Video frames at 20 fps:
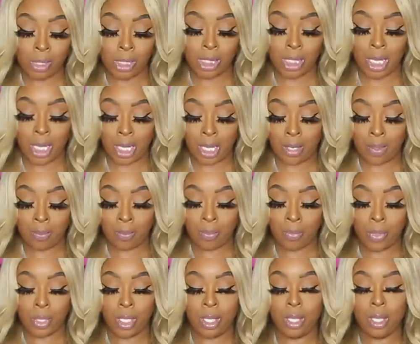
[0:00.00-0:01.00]
was saying
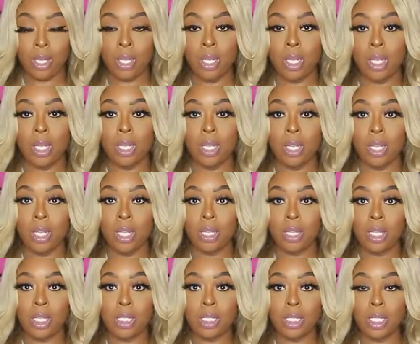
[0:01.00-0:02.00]

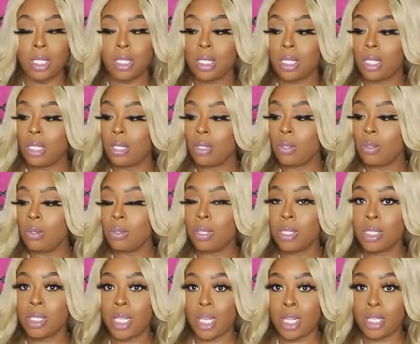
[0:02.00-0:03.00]
this is a little
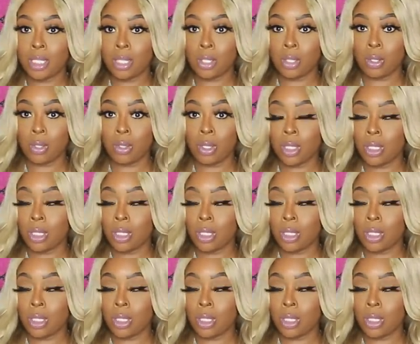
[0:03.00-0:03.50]
tester.